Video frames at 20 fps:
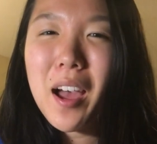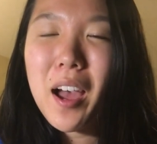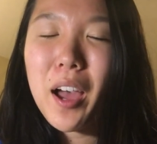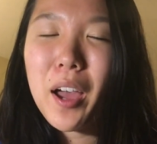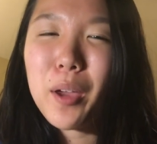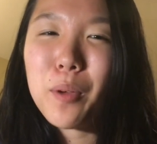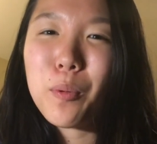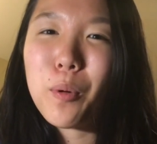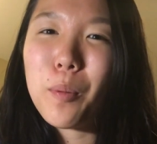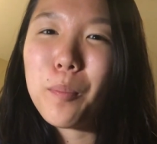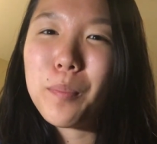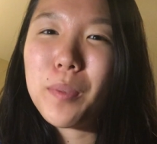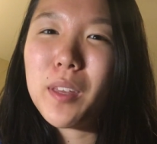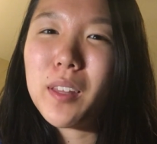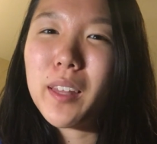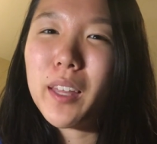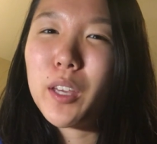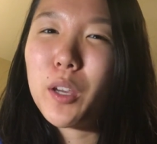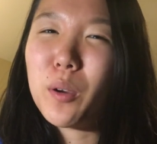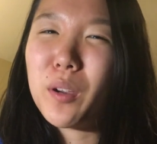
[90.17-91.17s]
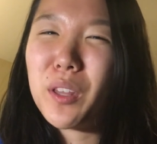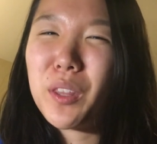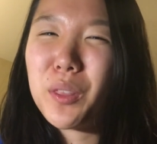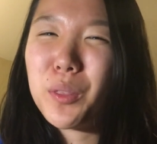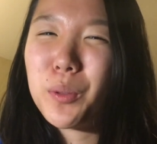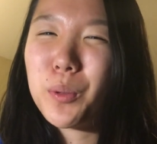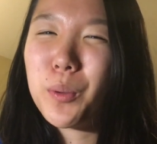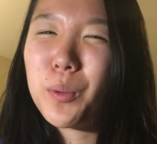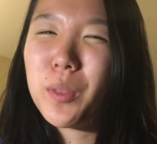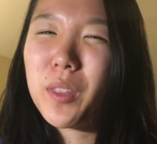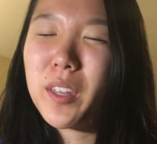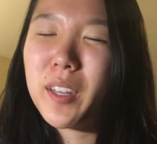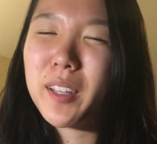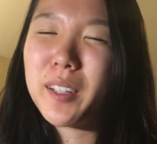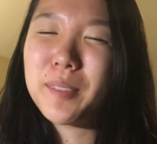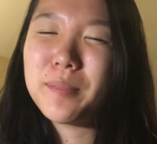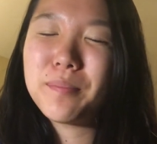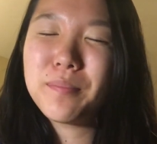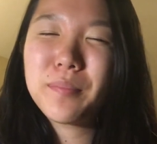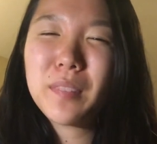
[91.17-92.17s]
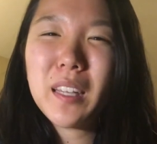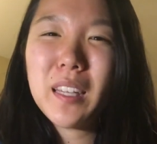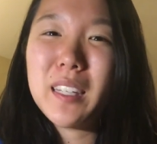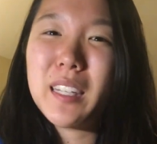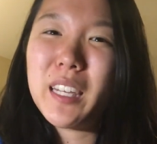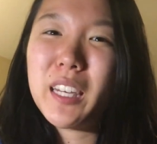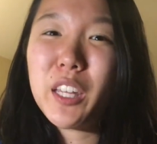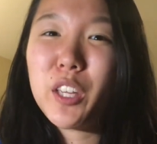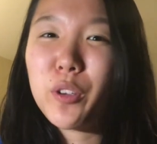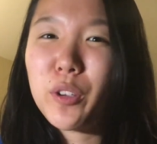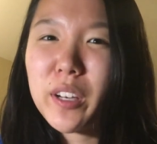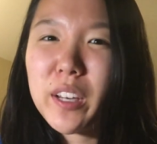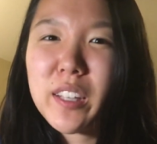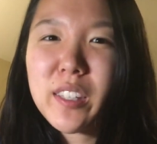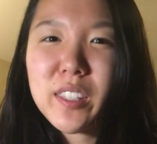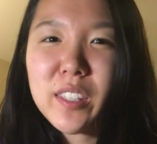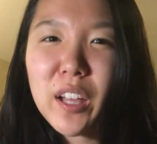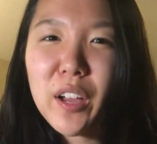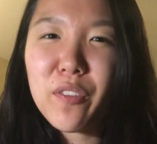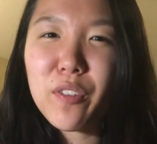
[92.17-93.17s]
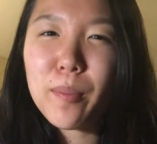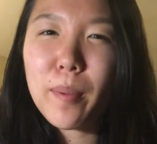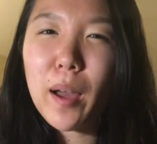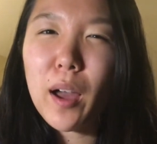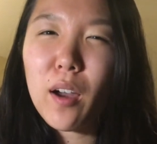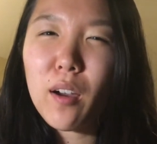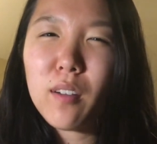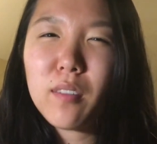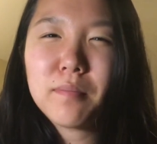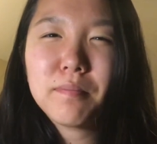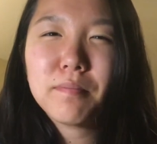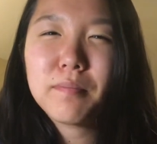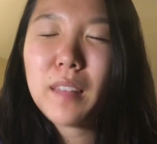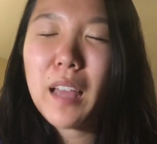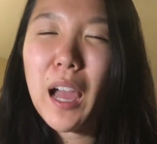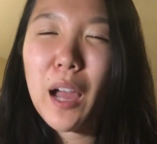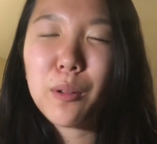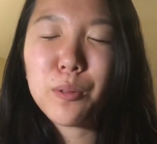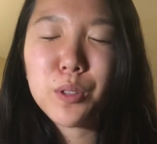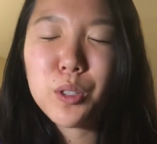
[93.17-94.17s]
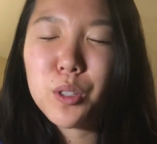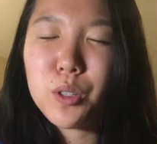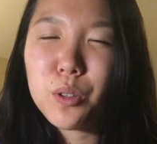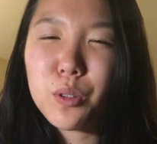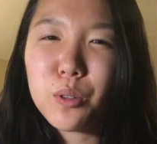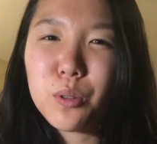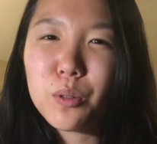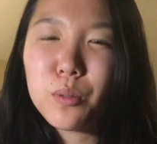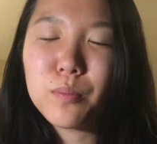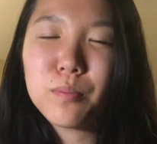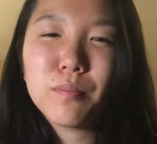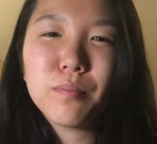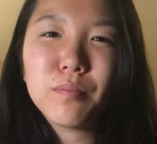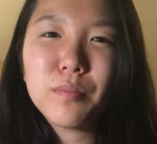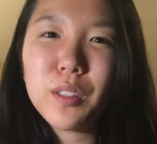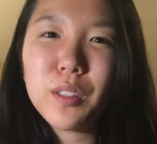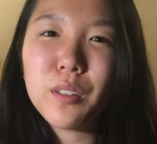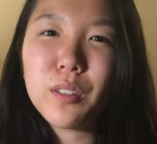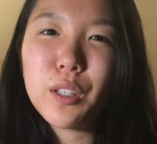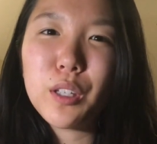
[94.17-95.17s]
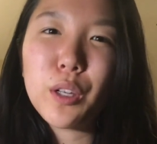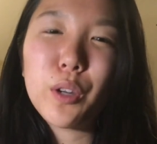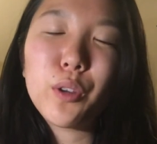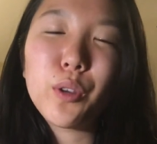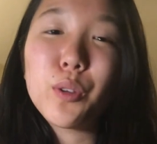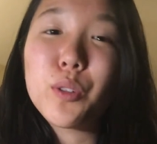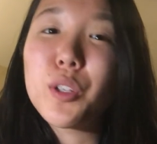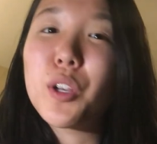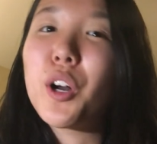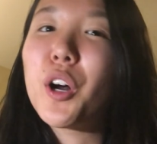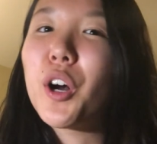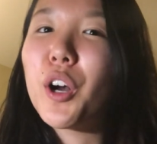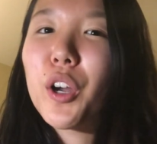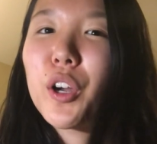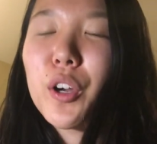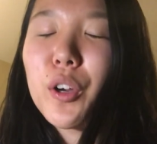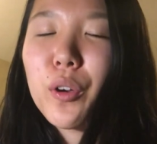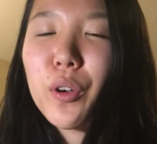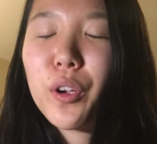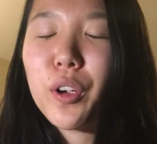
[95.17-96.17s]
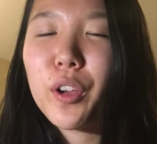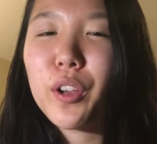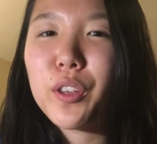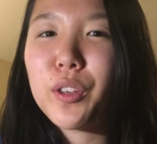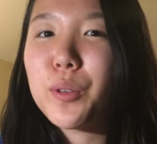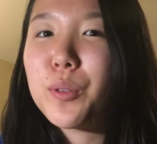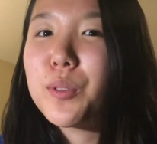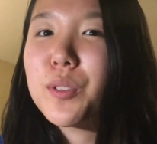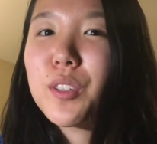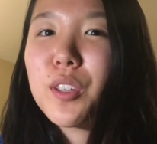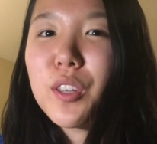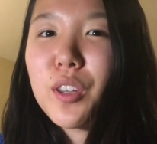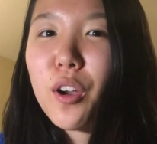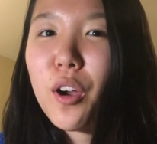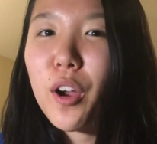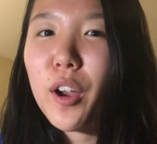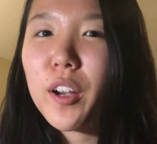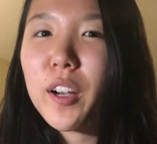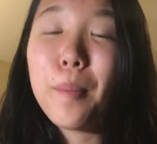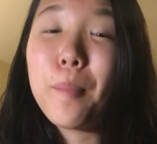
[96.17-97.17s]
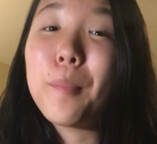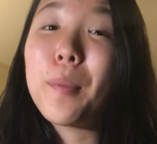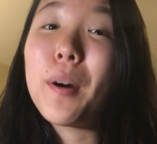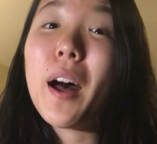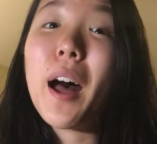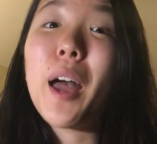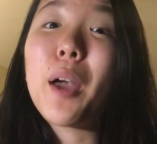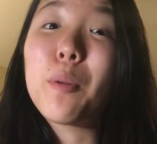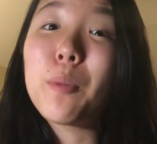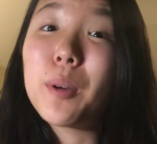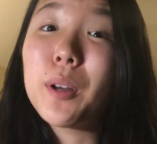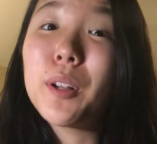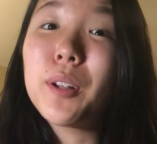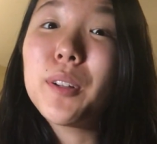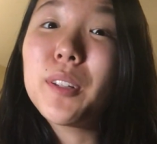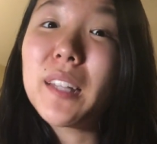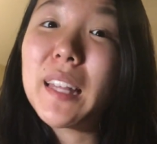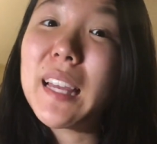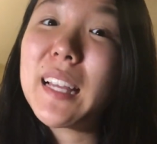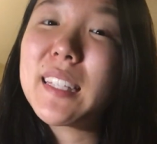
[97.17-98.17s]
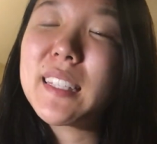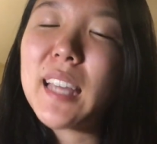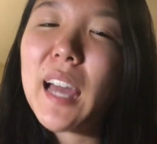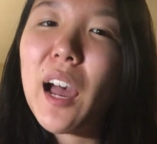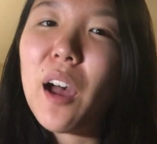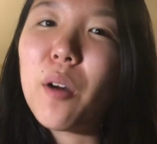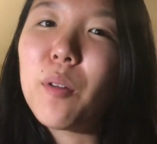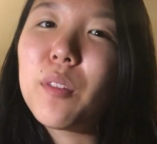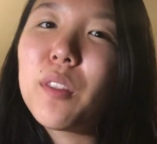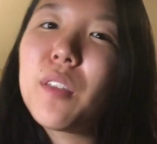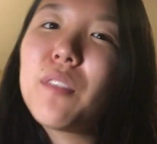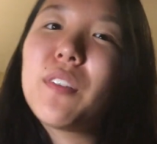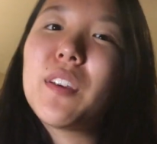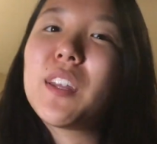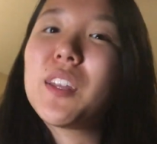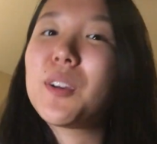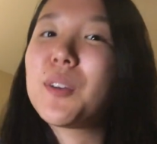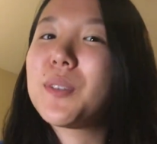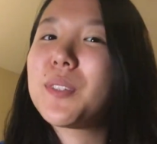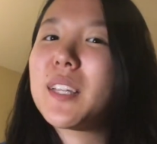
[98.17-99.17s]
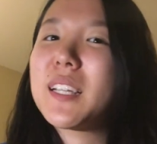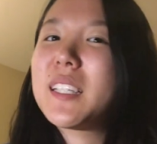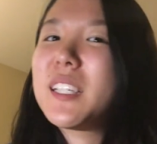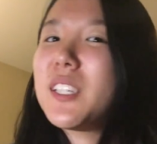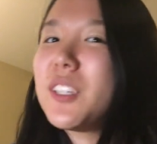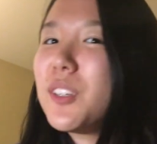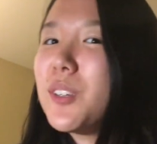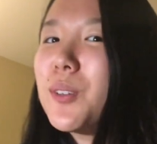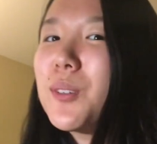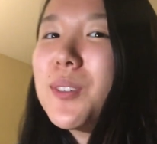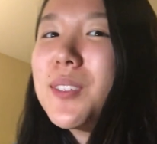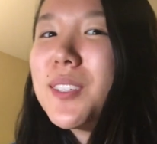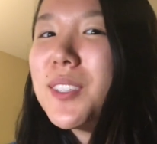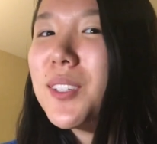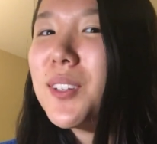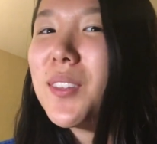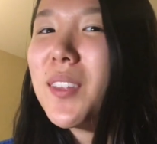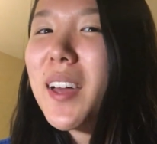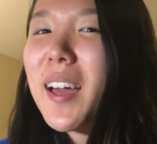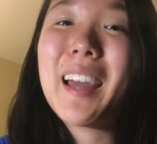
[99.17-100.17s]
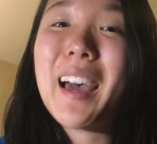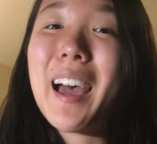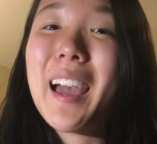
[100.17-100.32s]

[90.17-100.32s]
I won't be like going through the nitty-gritty stuff about how to, you know, use a hook or use the yarn, but I will link down the videos I did use to do that.